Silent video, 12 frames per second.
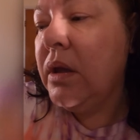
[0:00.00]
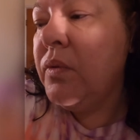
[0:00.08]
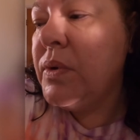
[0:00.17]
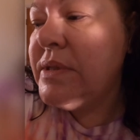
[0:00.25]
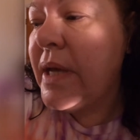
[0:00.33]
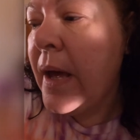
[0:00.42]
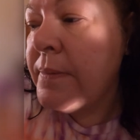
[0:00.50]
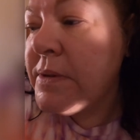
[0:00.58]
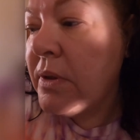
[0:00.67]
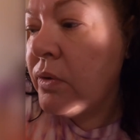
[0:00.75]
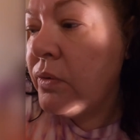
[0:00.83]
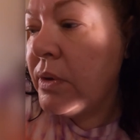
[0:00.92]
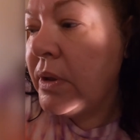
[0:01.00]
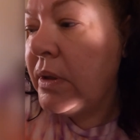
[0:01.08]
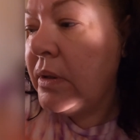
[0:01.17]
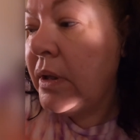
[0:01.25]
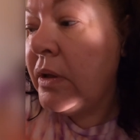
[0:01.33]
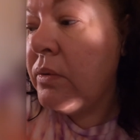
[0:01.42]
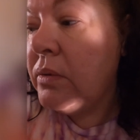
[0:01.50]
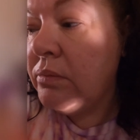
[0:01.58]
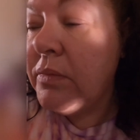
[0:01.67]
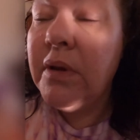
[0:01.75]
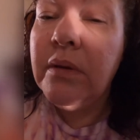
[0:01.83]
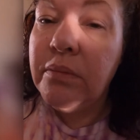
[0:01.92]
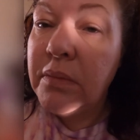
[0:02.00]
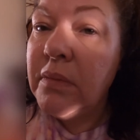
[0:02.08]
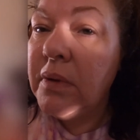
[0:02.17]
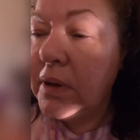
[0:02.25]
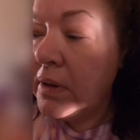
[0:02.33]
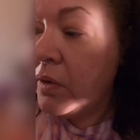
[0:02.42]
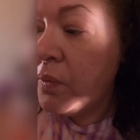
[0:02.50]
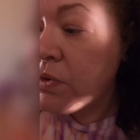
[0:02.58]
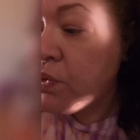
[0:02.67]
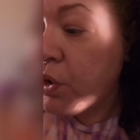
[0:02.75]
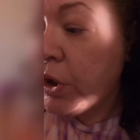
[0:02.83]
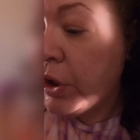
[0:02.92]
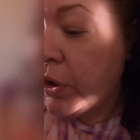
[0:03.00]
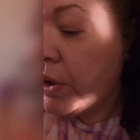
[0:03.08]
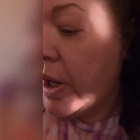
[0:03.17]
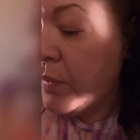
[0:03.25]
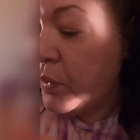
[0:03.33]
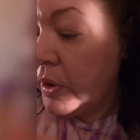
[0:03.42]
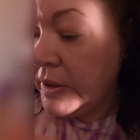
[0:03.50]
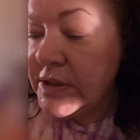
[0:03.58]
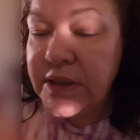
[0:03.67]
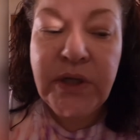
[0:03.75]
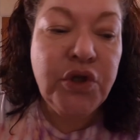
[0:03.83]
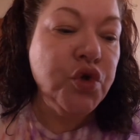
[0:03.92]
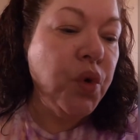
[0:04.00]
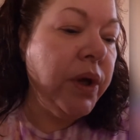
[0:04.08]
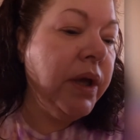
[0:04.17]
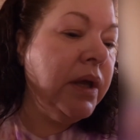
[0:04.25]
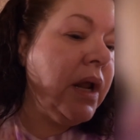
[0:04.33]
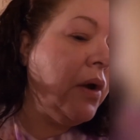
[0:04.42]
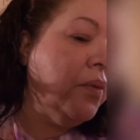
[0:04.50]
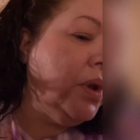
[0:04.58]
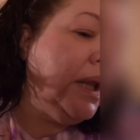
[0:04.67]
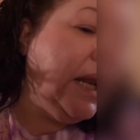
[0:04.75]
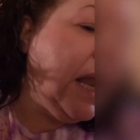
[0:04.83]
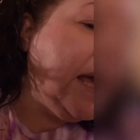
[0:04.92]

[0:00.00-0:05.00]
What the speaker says: It was absolutely, it was really good. I really did enjoy it. I really